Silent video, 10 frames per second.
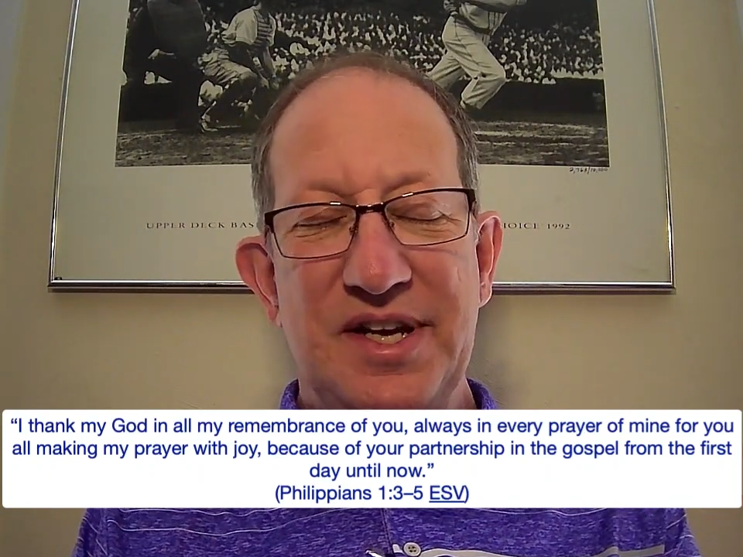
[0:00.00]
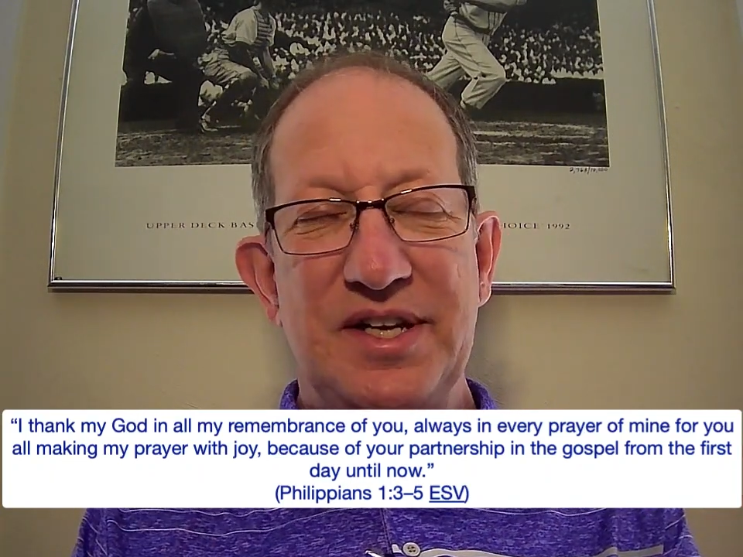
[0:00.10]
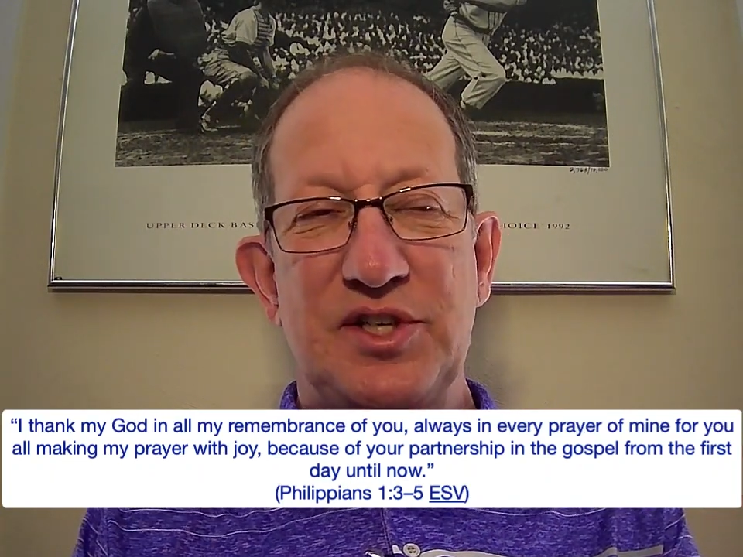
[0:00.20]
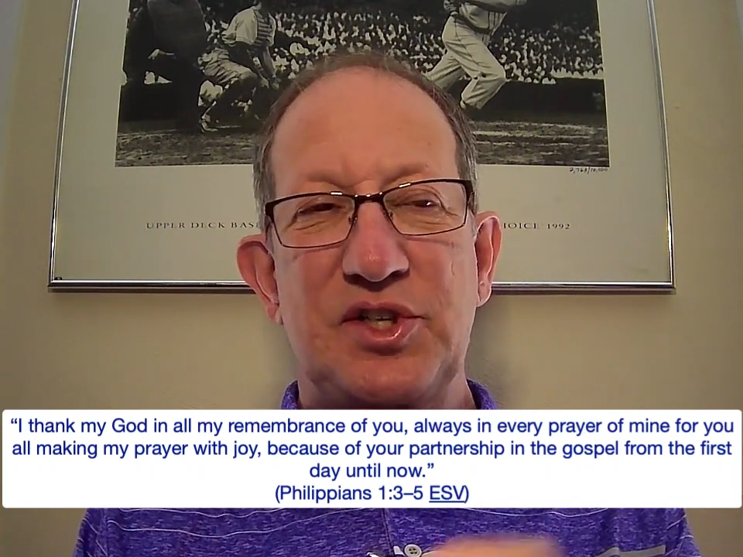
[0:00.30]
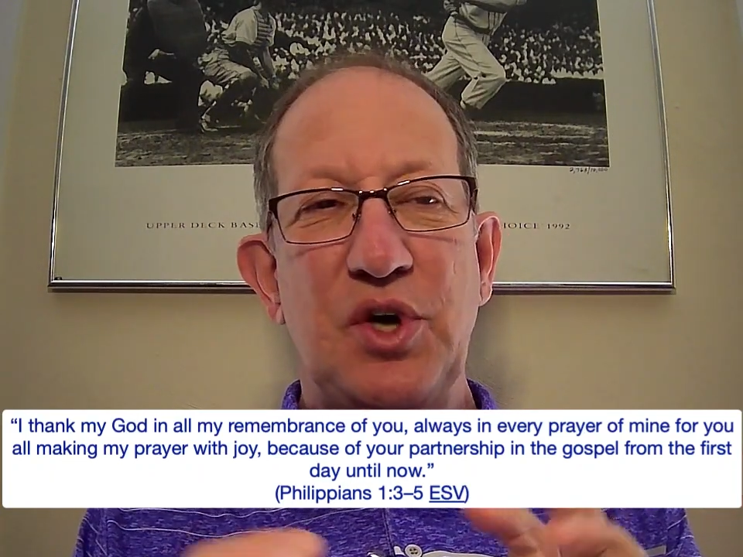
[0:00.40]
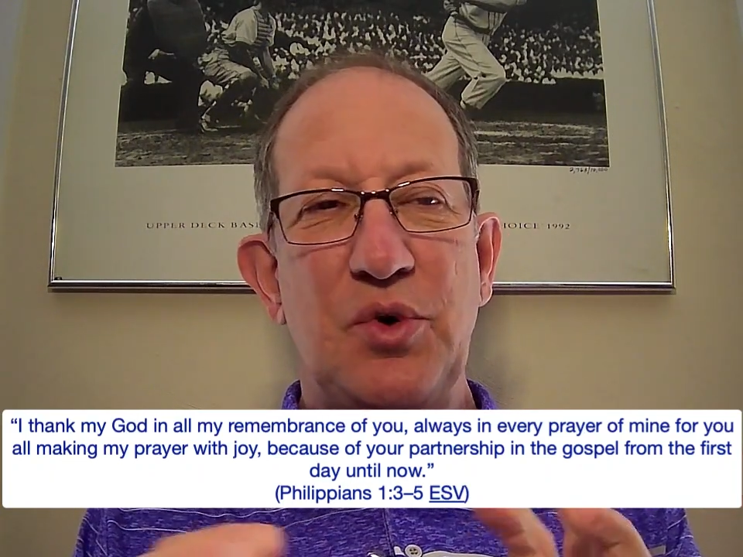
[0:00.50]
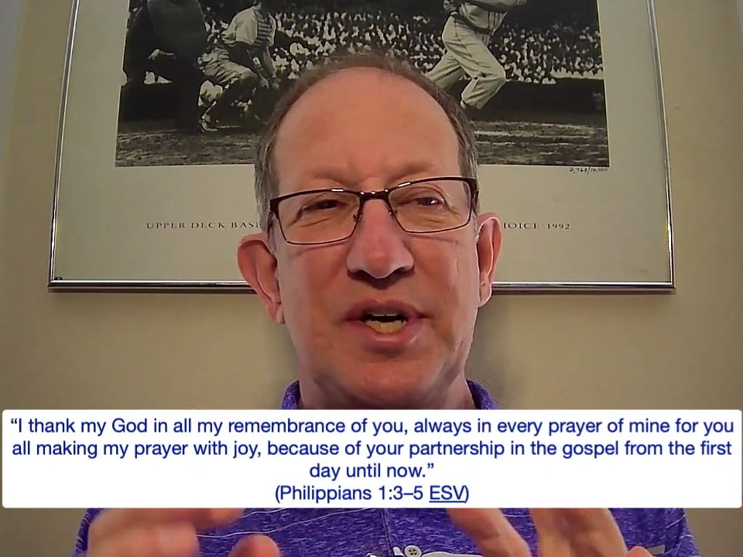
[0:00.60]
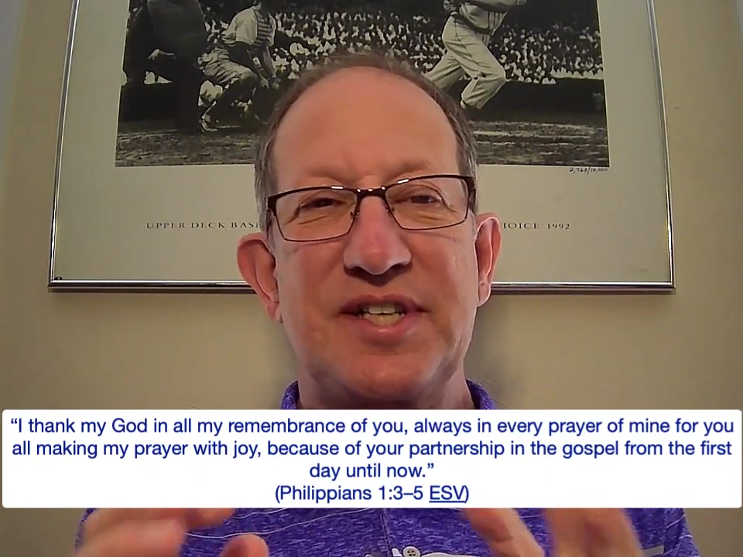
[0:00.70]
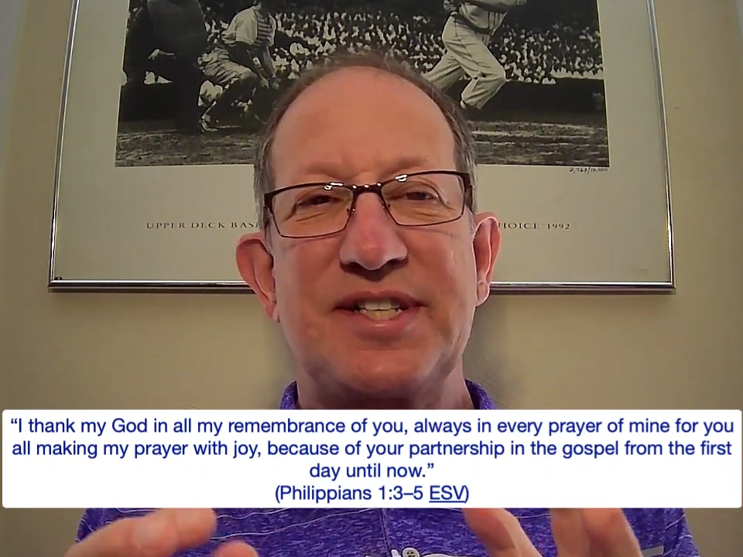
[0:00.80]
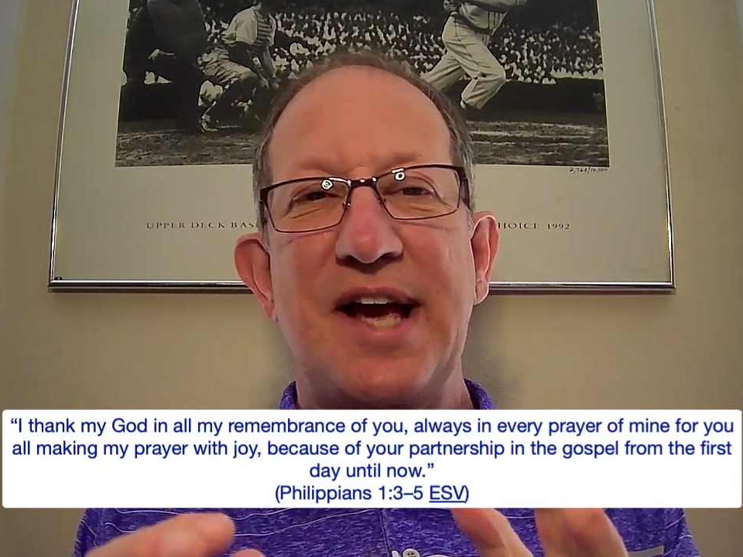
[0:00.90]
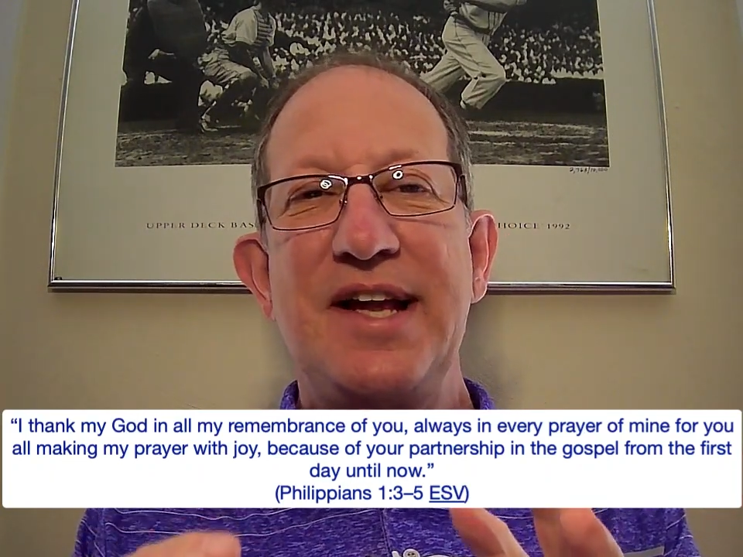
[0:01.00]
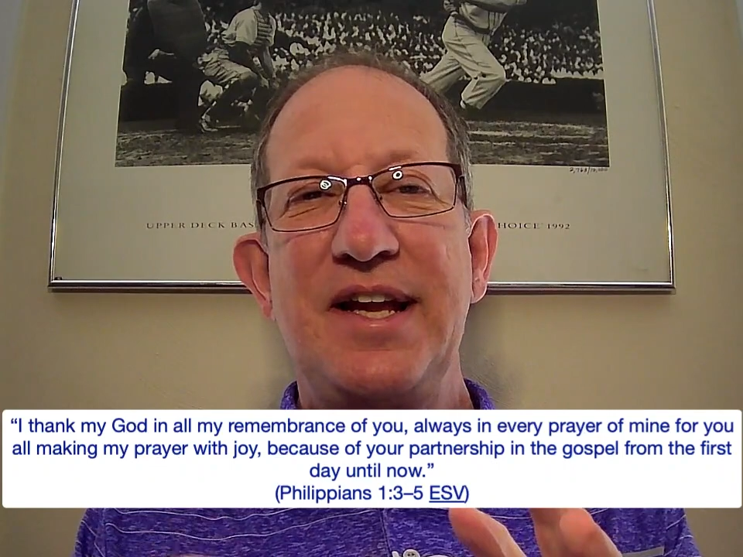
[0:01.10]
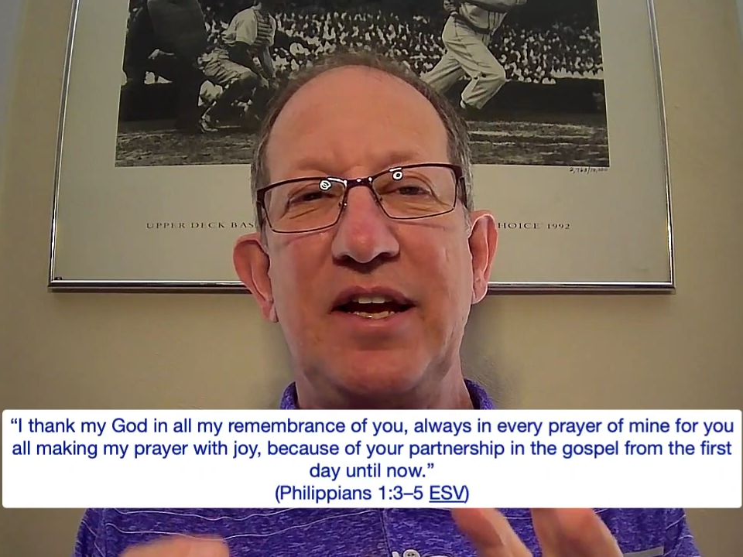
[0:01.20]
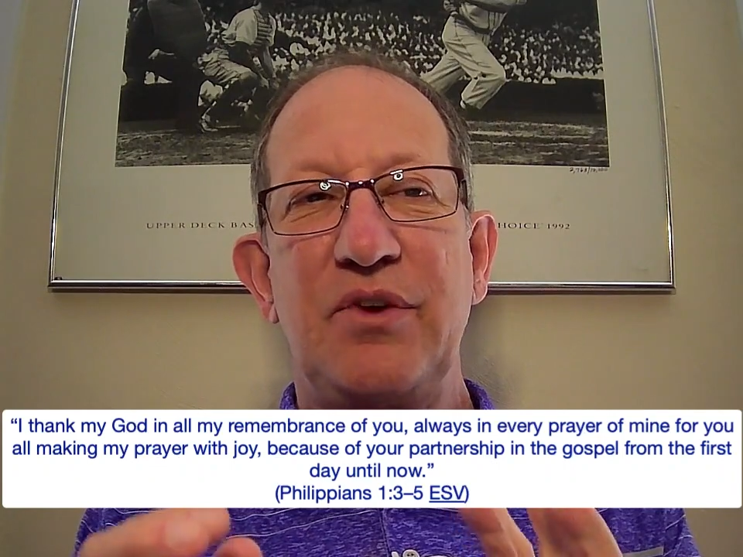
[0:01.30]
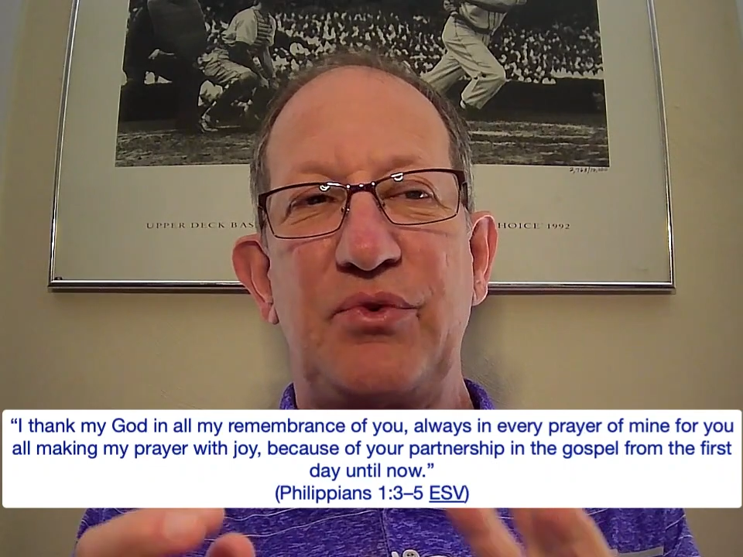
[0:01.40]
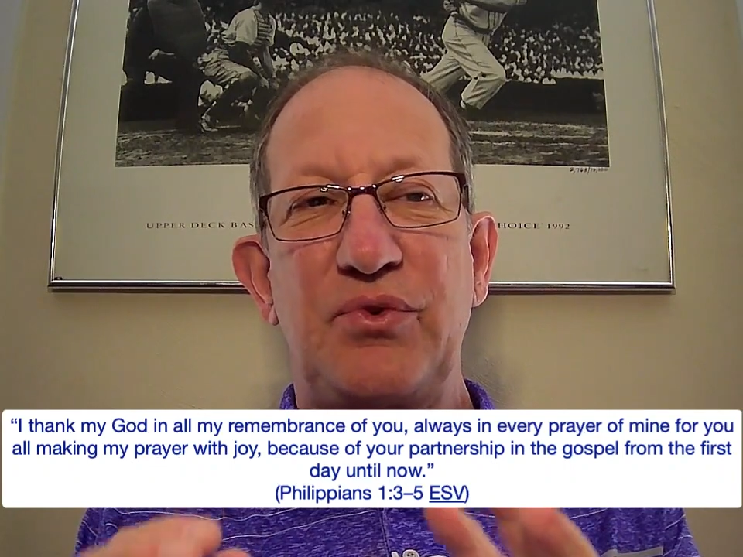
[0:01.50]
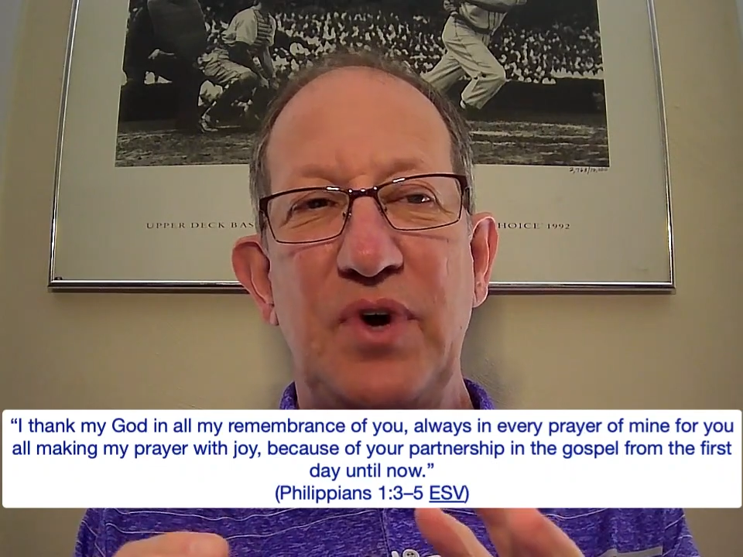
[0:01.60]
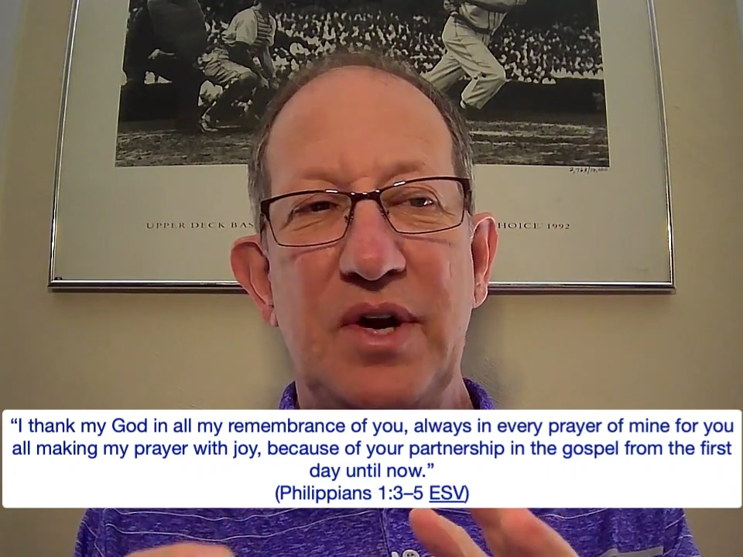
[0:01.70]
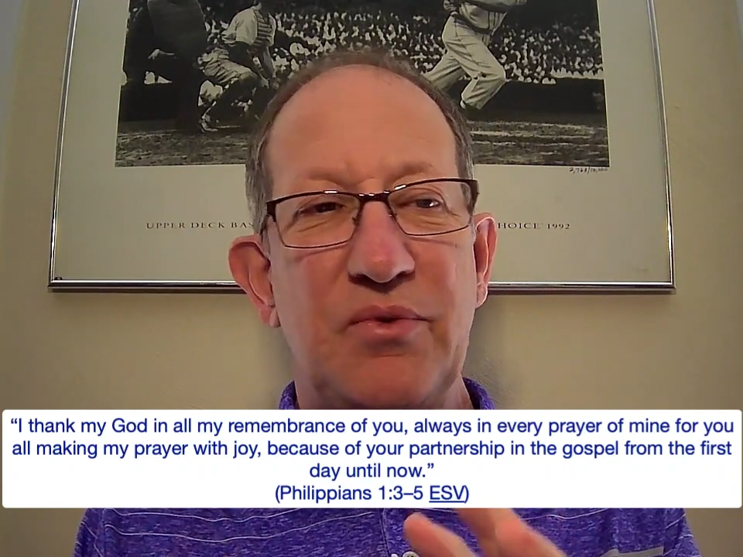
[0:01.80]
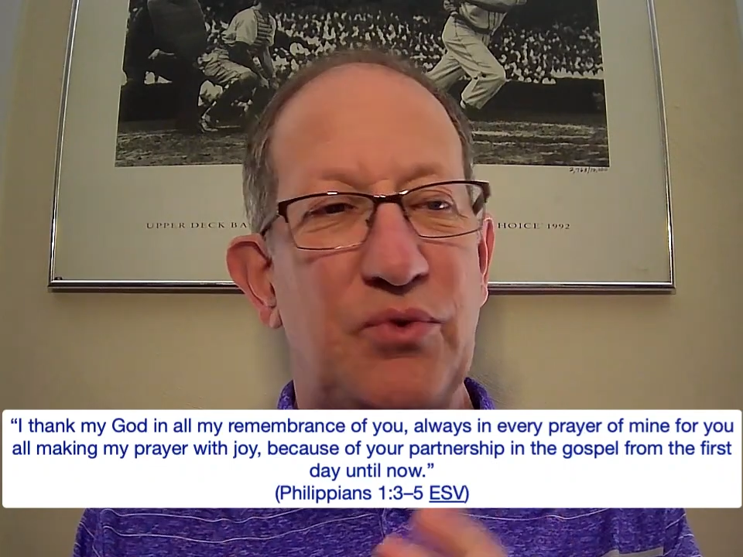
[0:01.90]
it is so exciting and
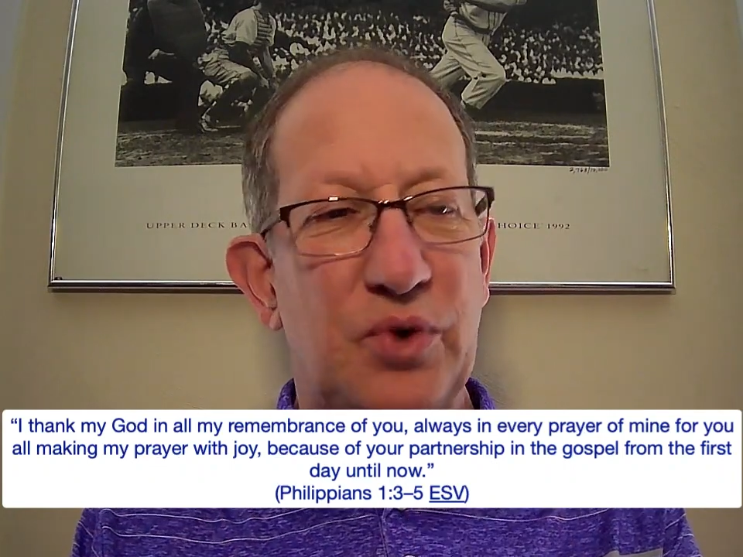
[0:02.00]
fun,